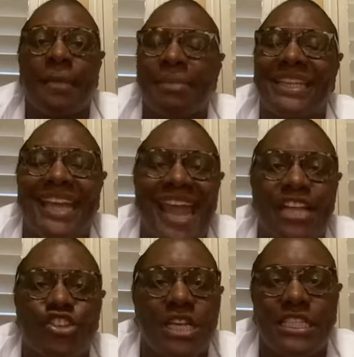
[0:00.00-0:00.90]
But they
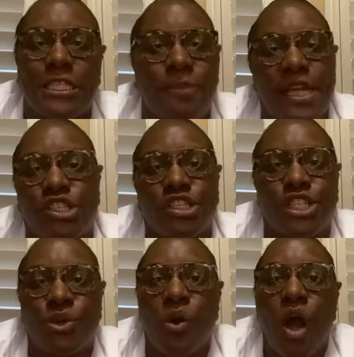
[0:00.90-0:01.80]
can't trust these patients
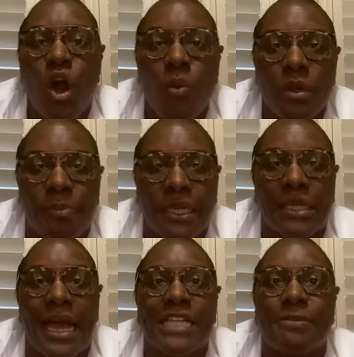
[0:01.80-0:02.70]
to go home with PICC
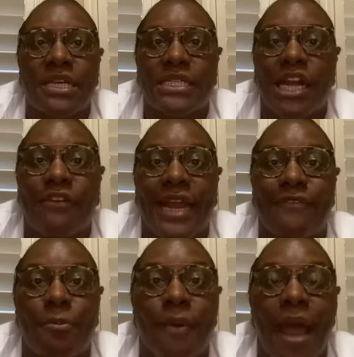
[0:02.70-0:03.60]
lines because they already have
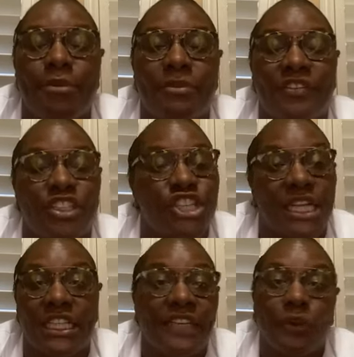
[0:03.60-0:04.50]
a problem of
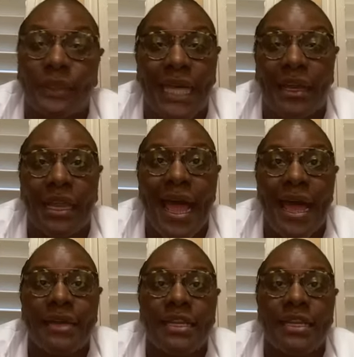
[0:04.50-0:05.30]
injecting even without a line.